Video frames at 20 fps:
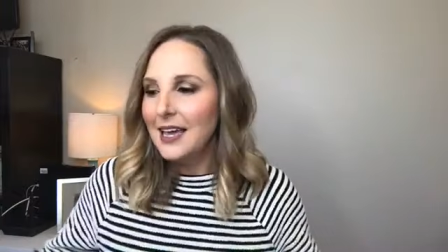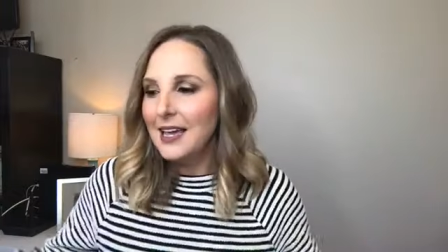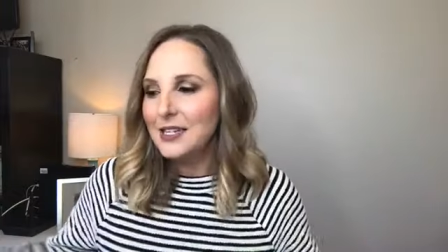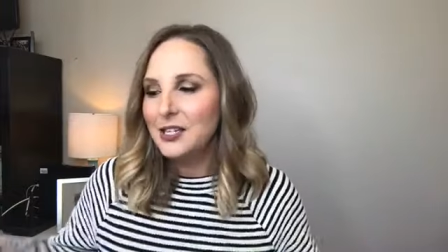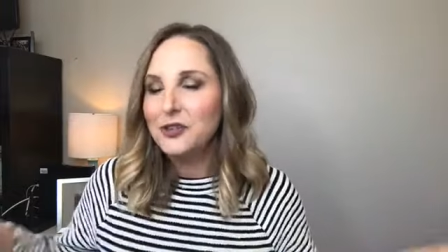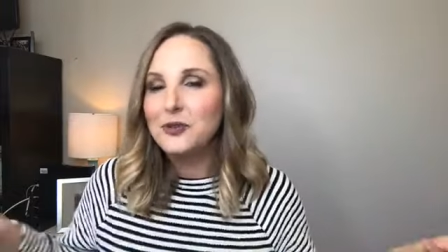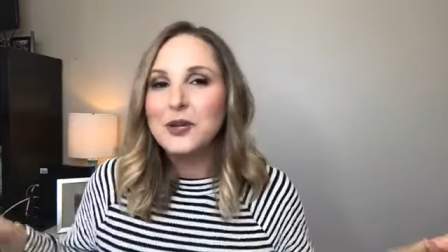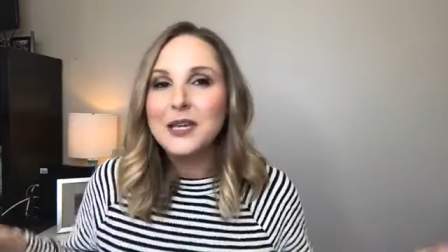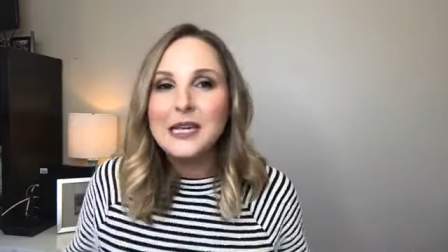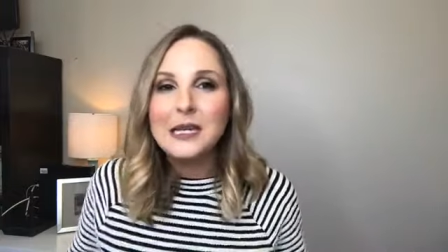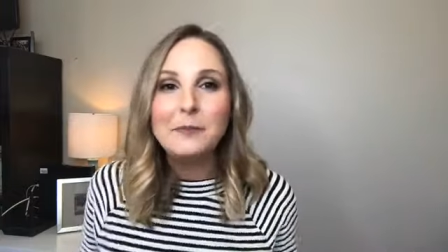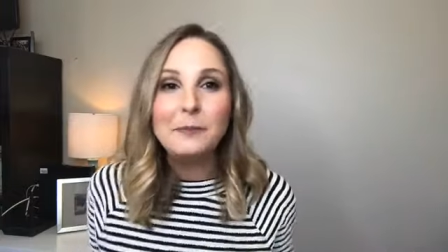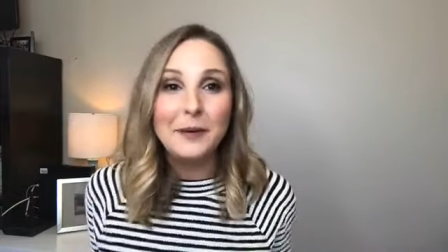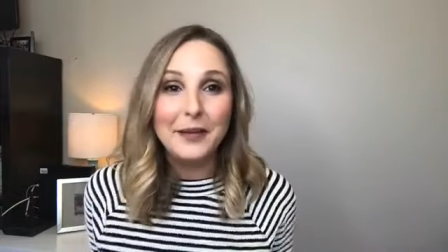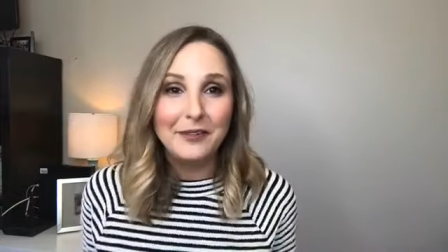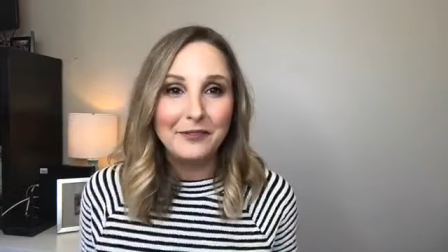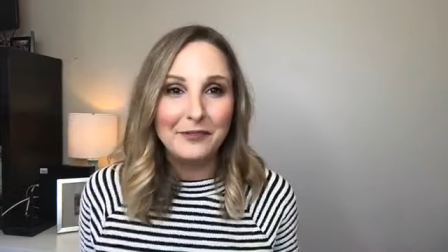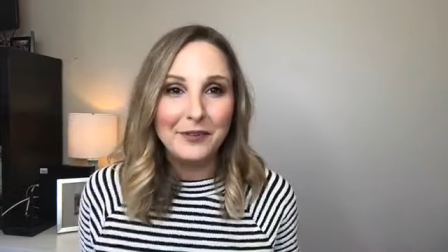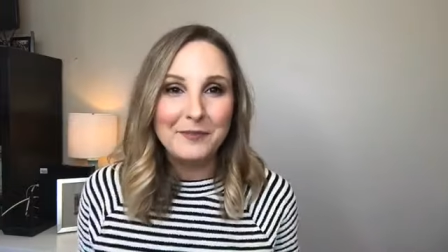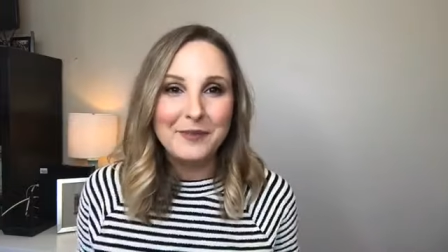to keep
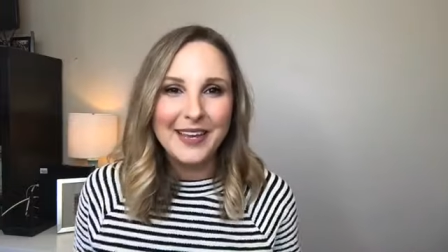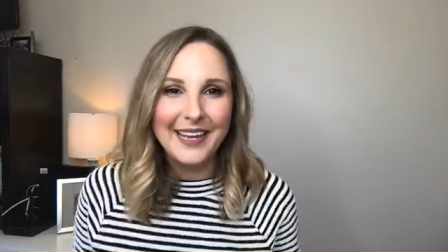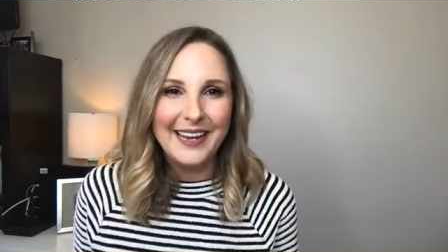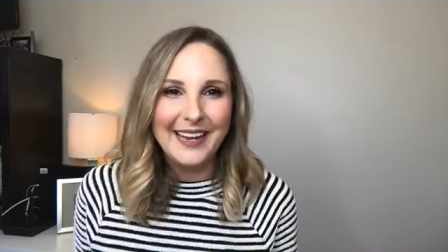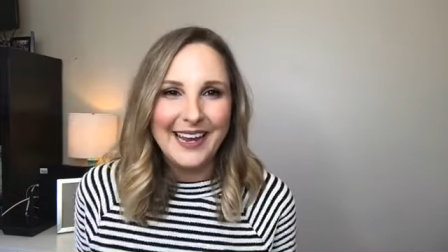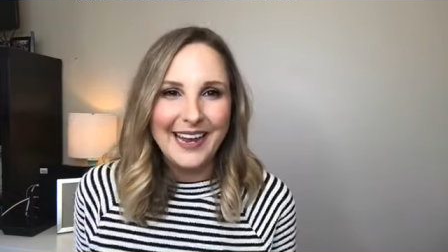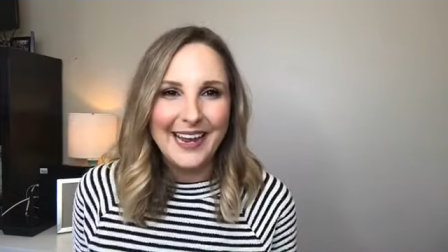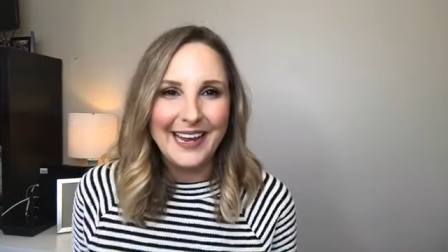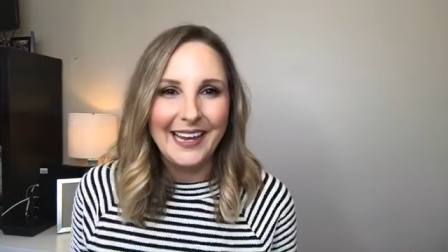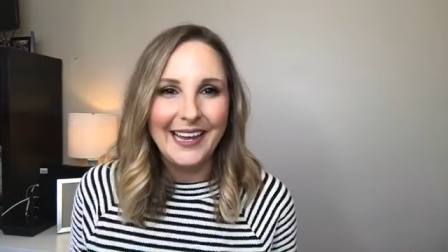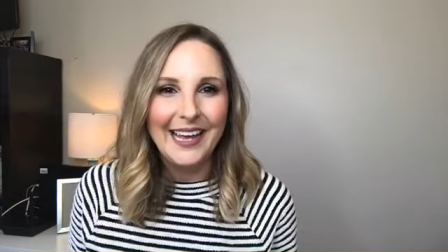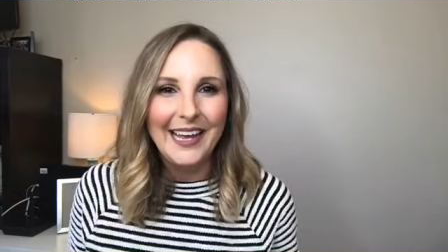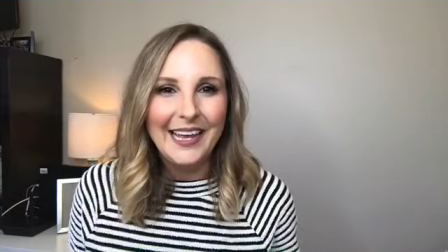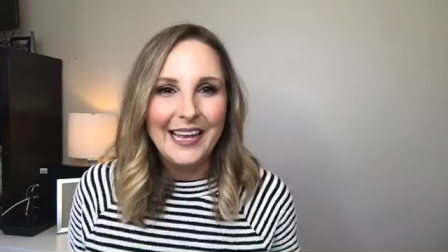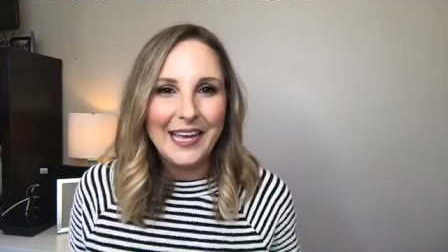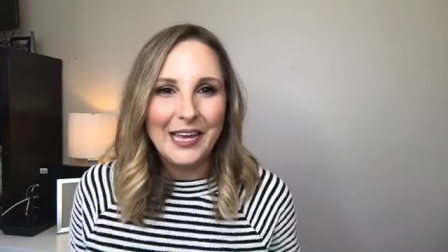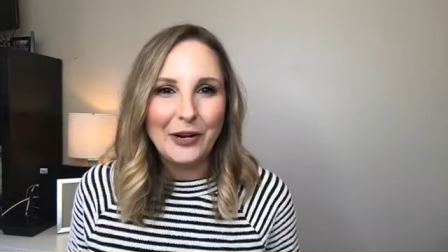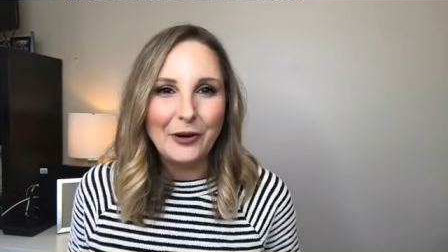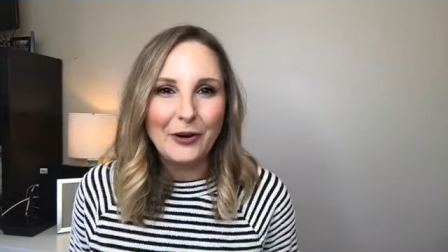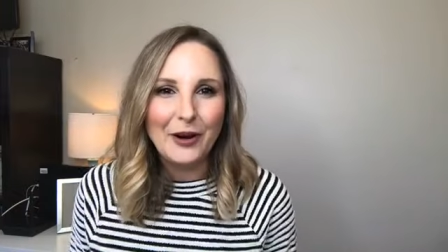it from getting
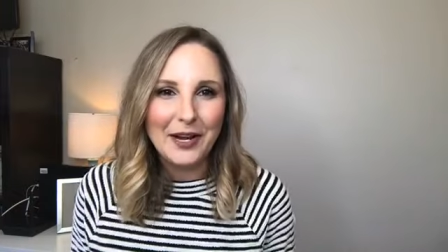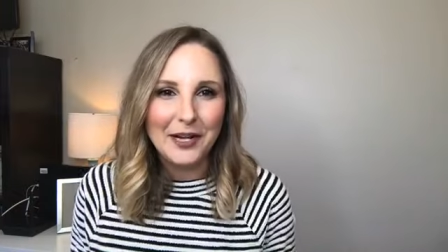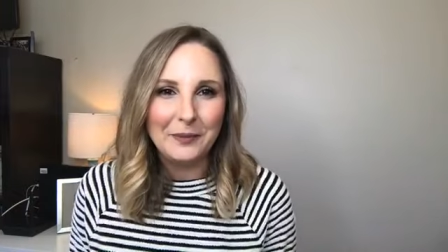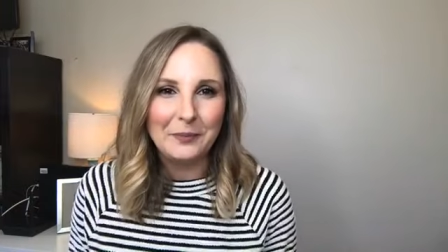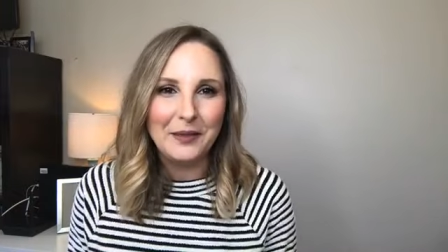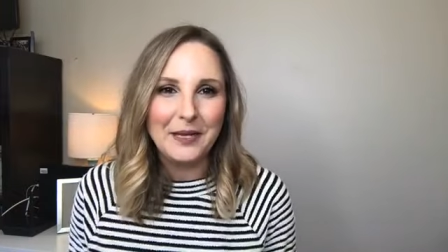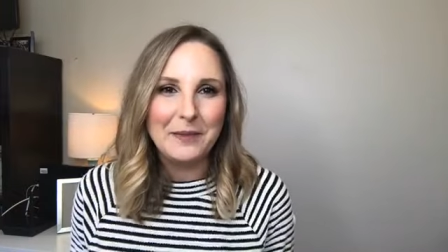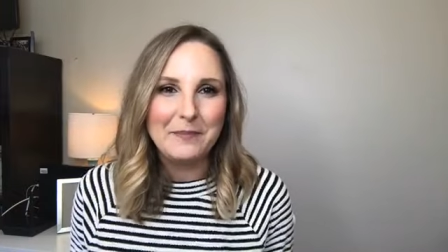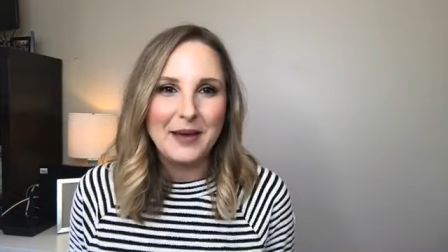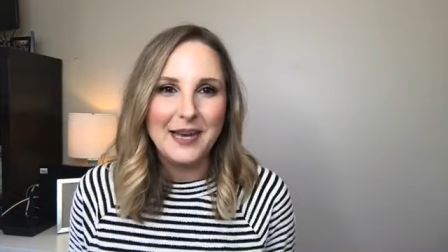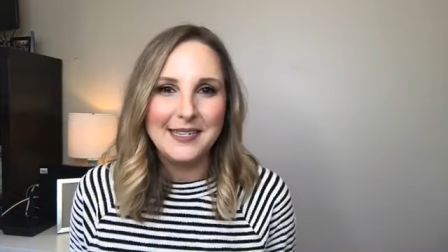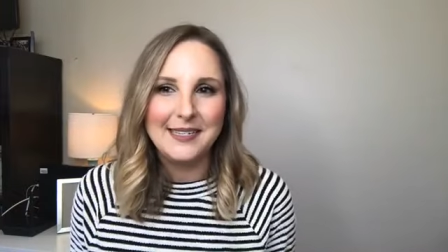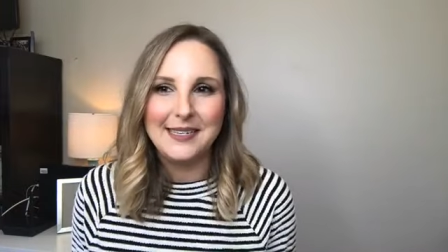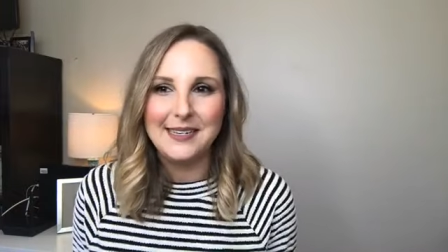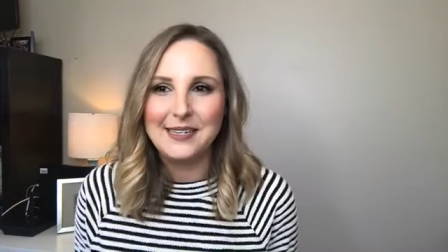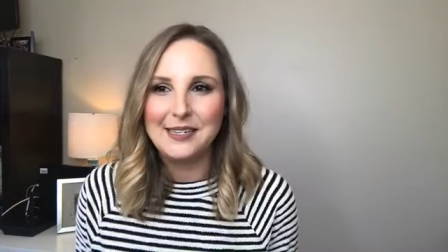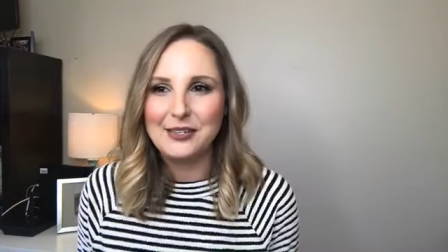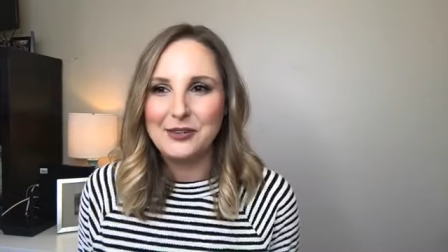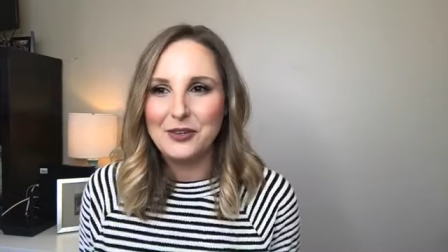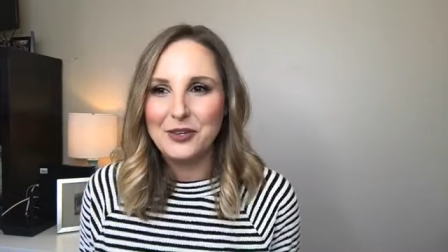incredibly
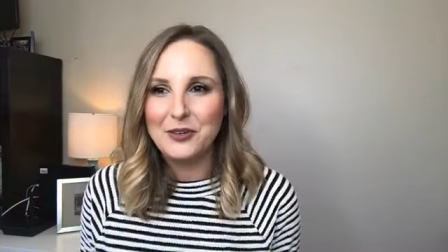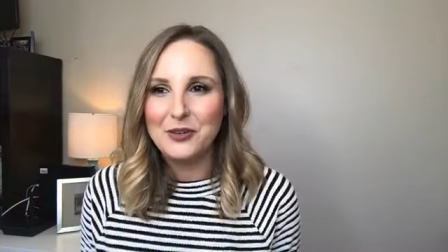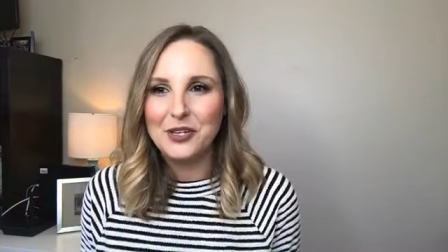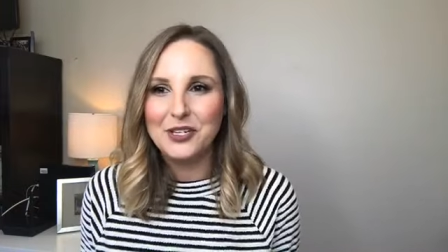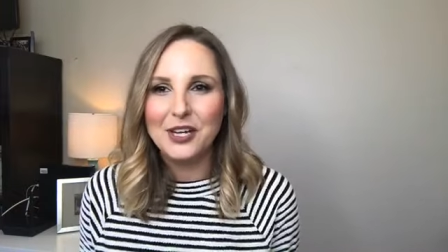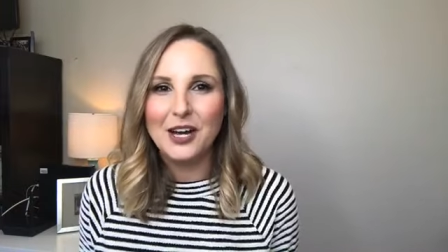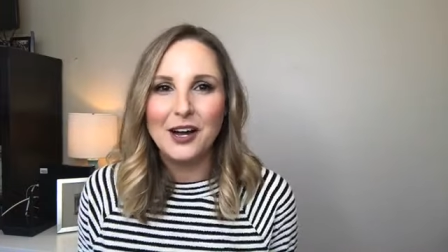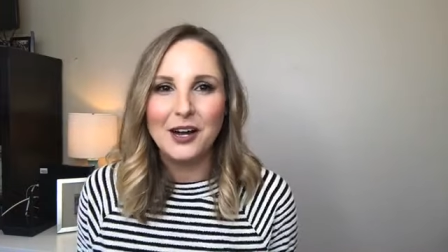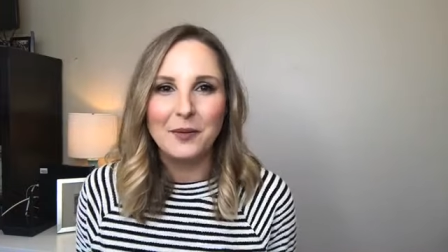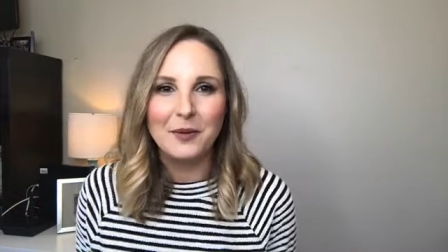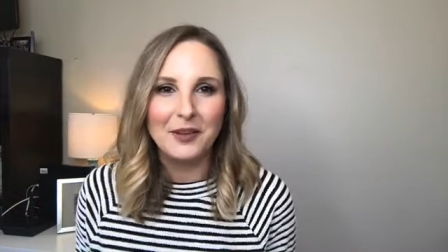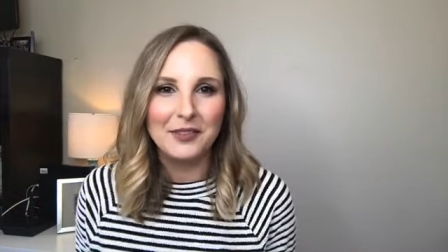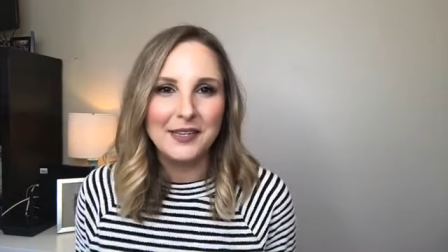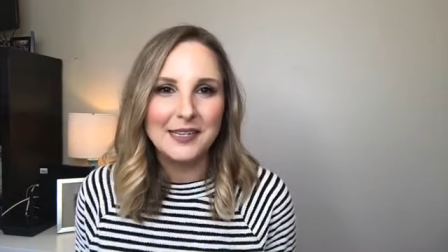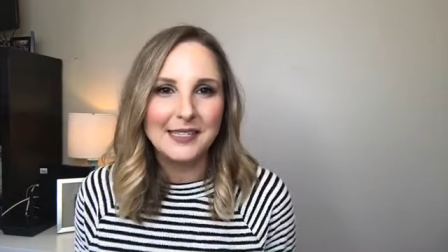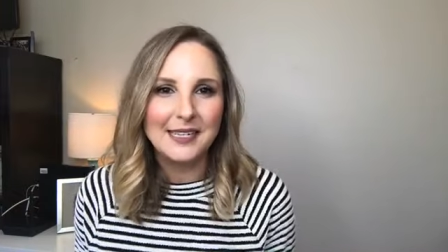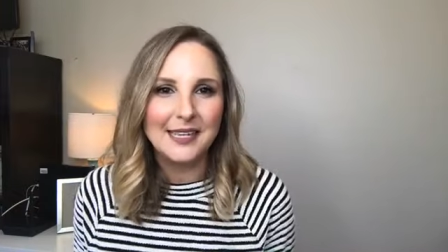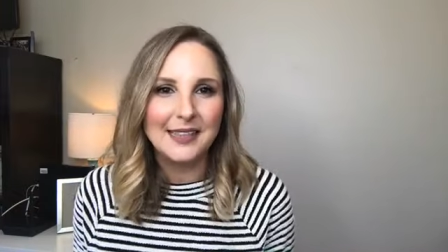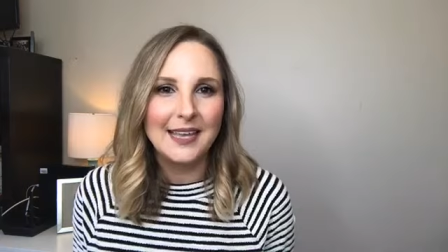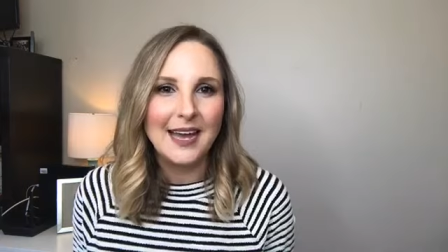messy. So you could talk about
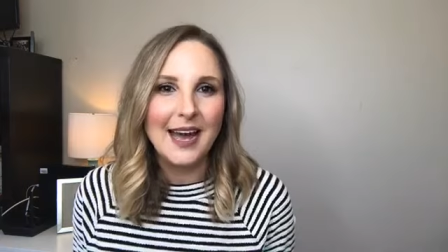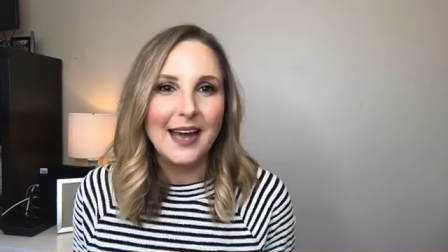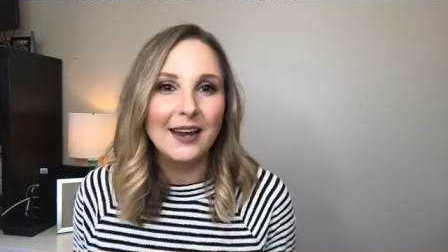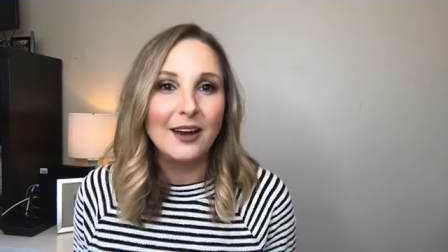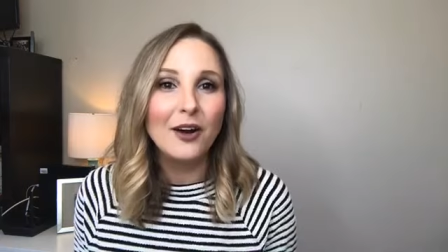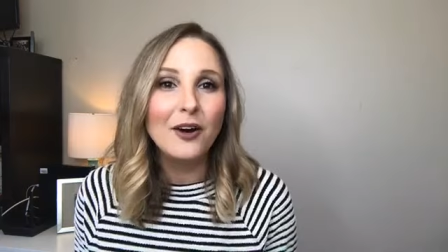things like that.